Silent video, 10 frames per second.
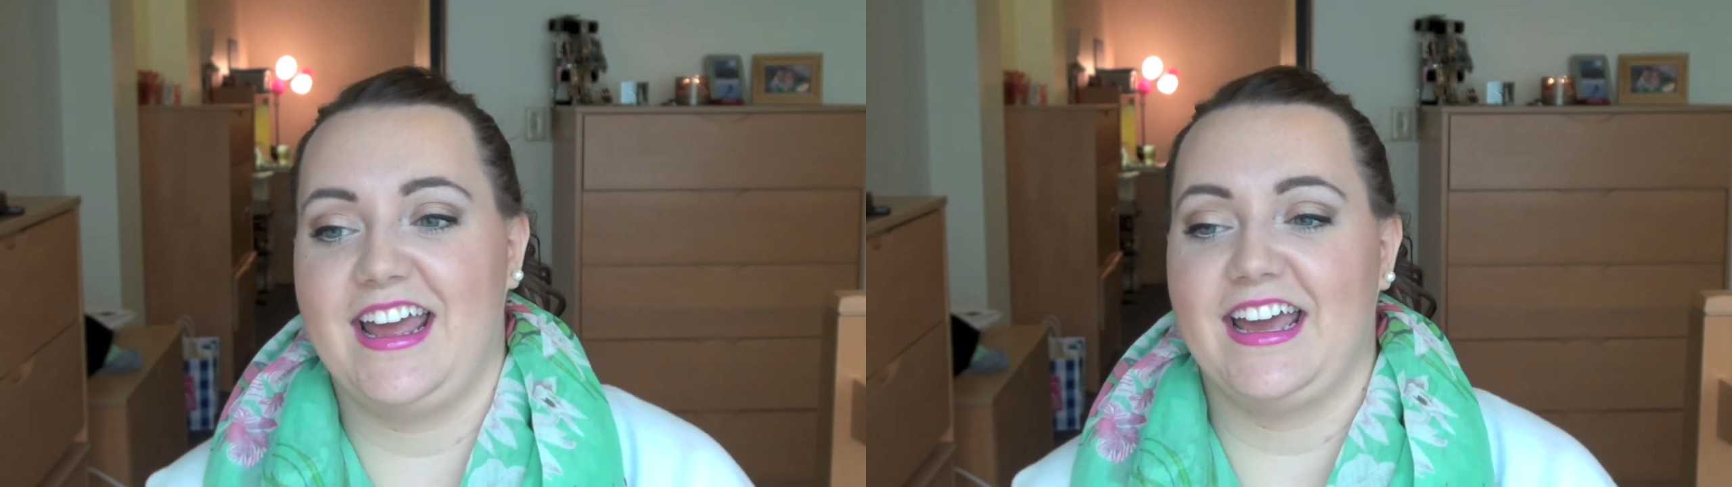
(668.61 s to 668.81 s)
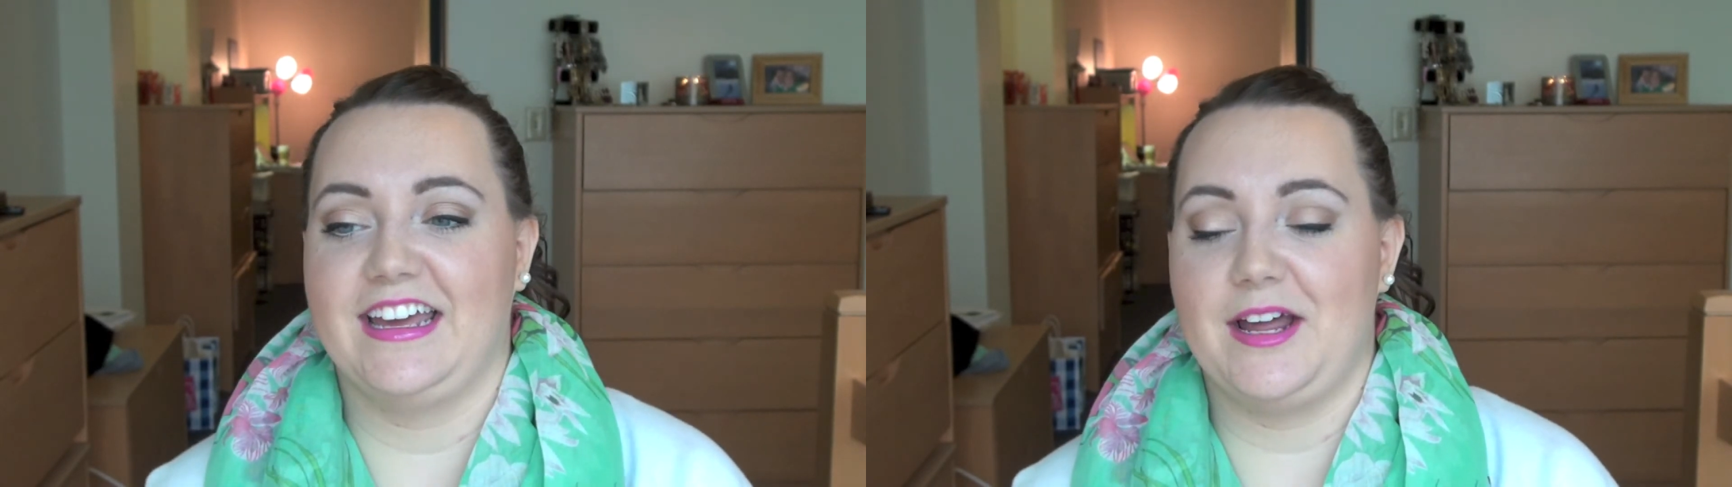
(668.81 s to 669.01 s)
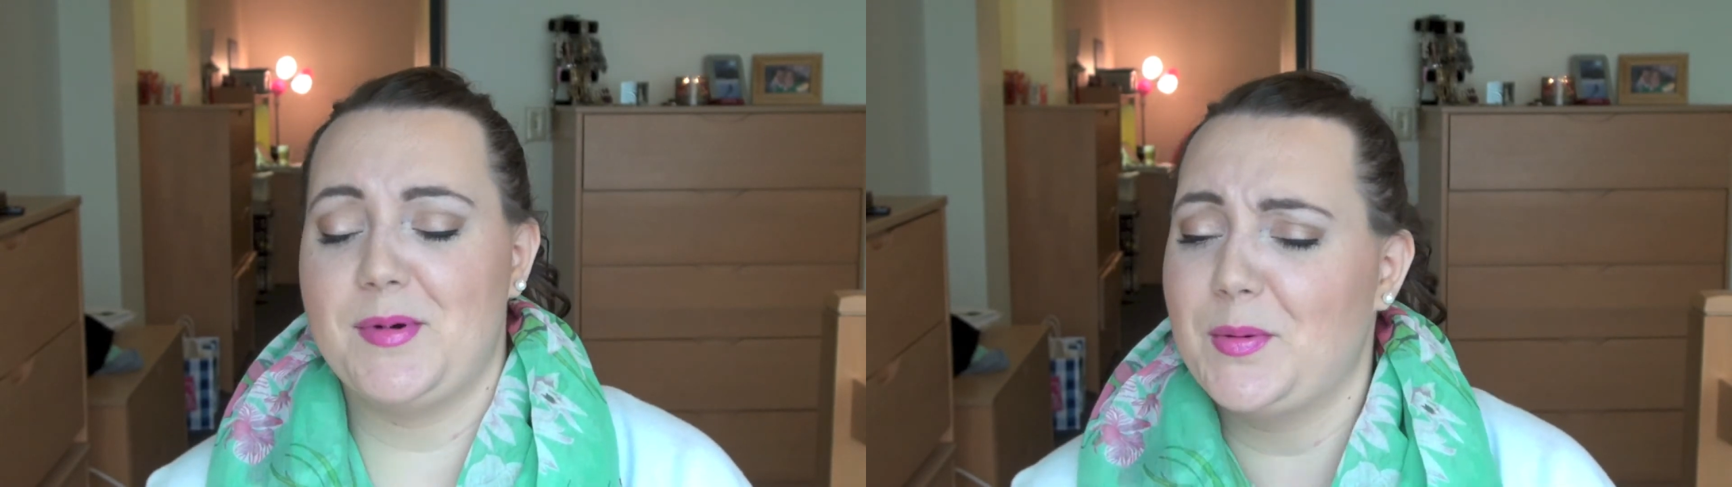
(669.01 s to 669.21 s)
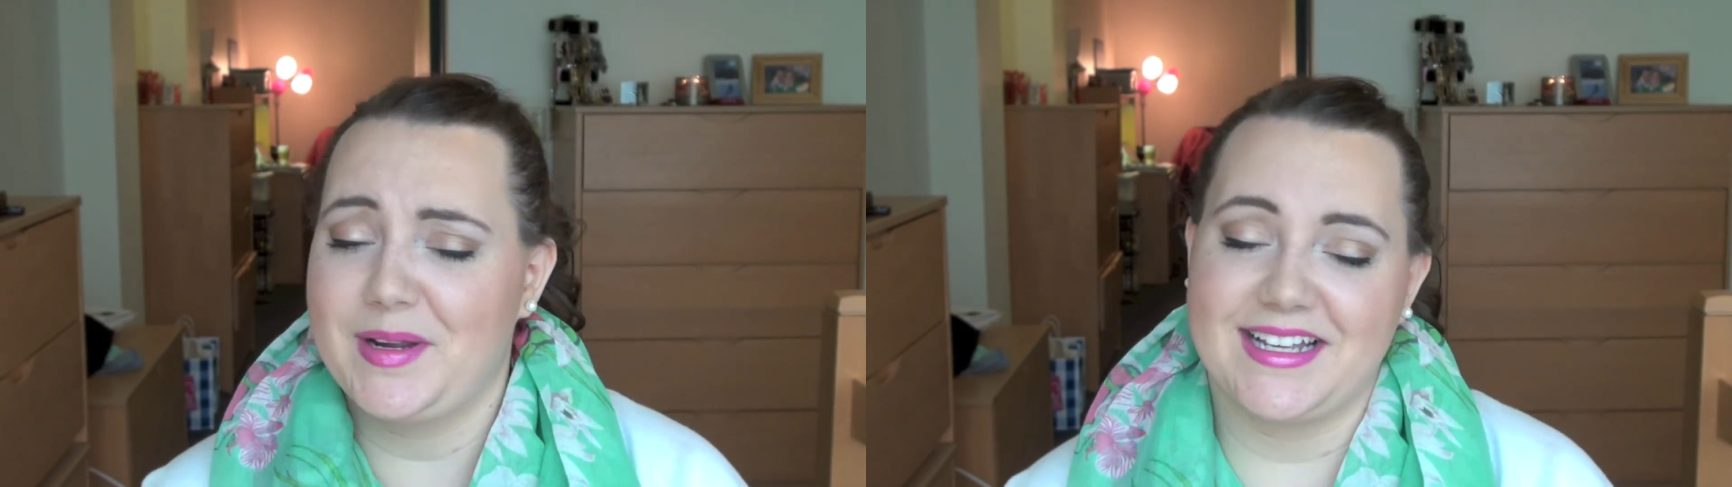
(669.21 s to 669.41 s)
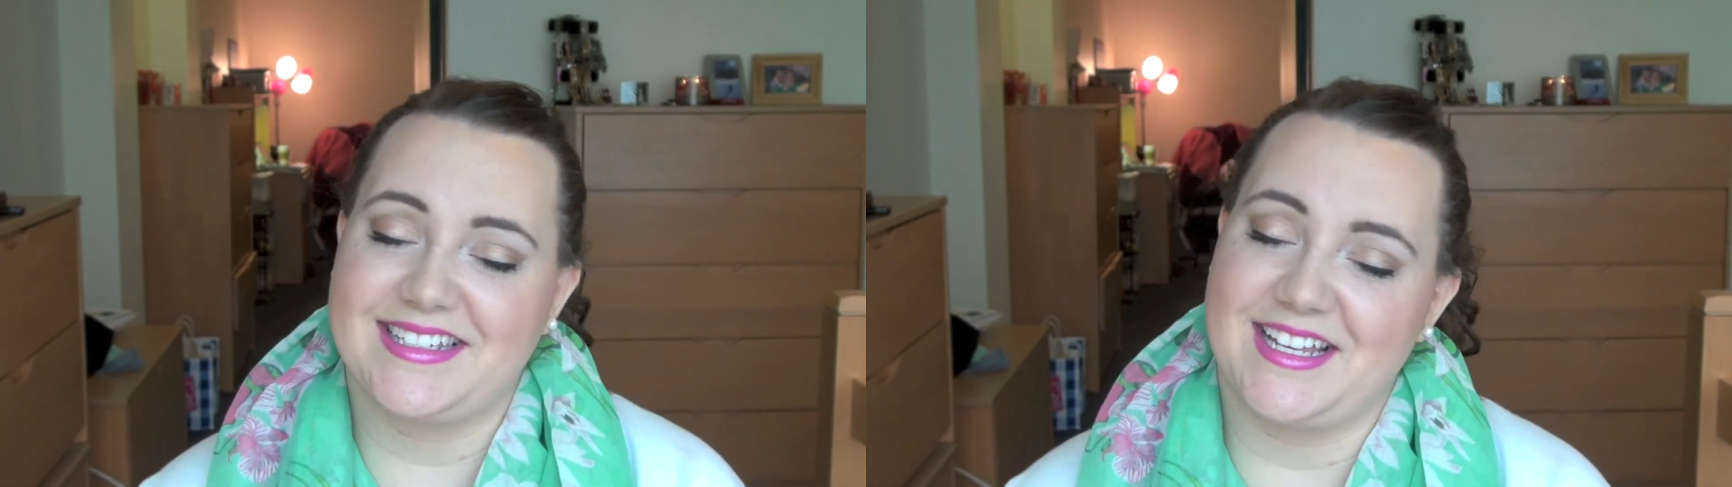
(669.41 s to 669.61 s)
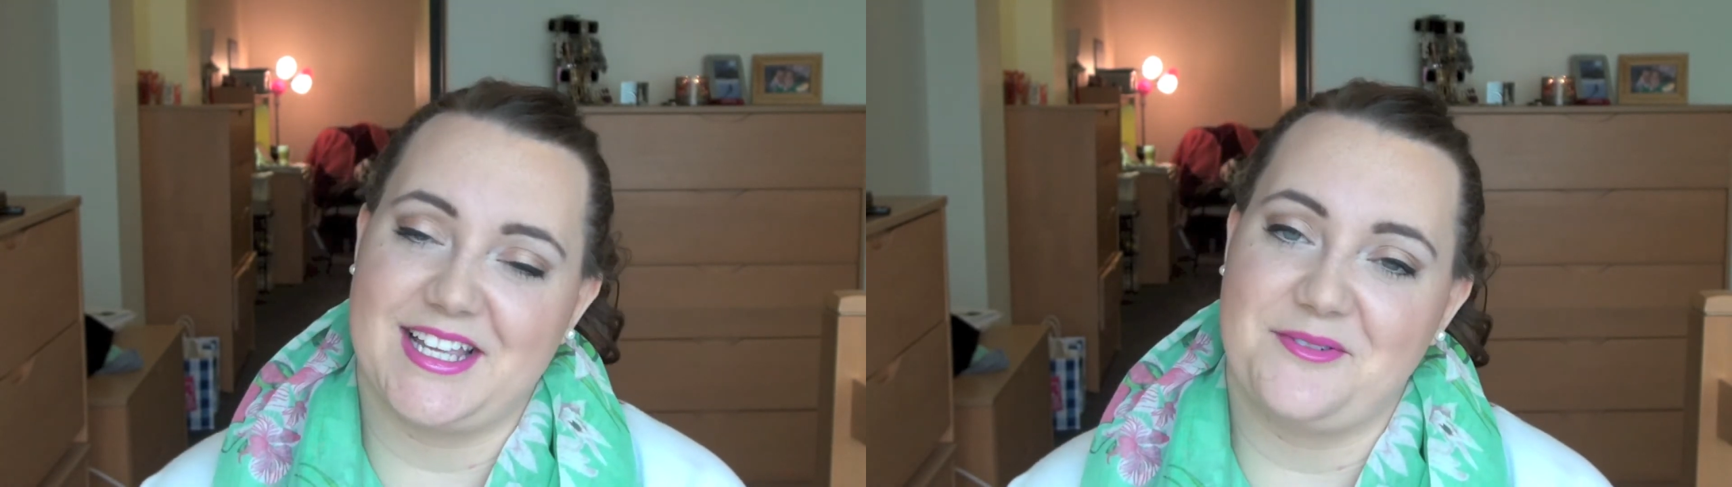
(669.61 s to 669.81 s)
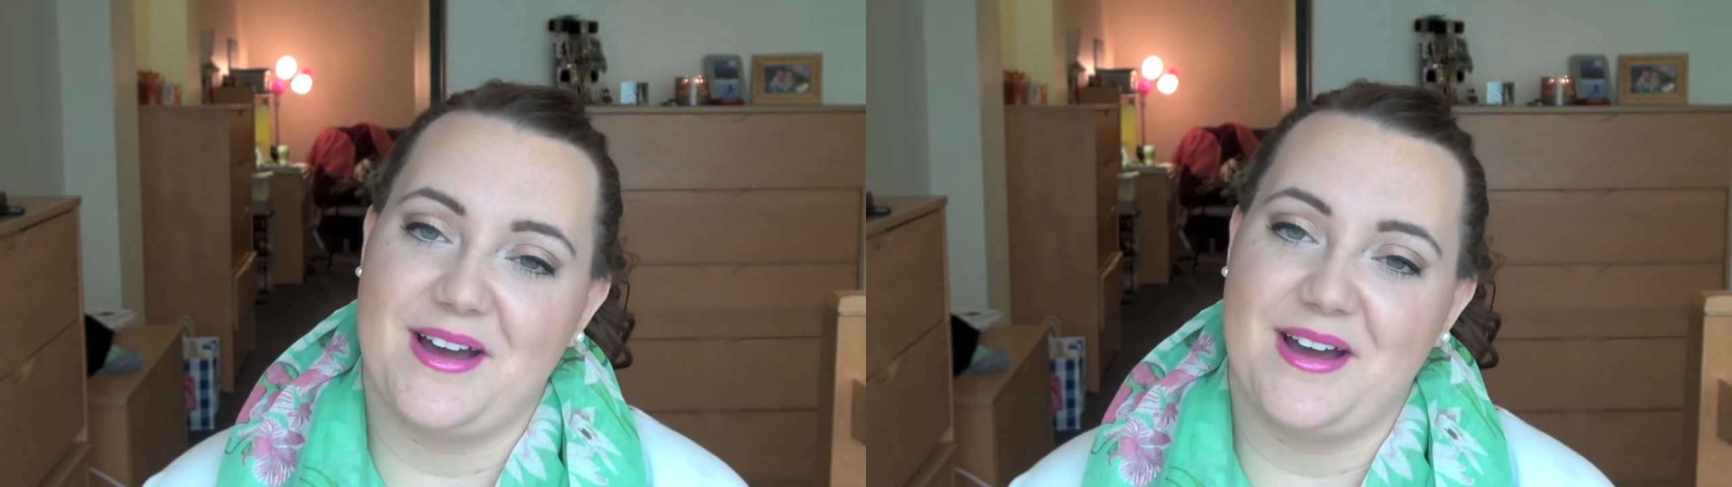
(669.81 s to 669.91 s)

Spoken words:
and I'm hoping it stays that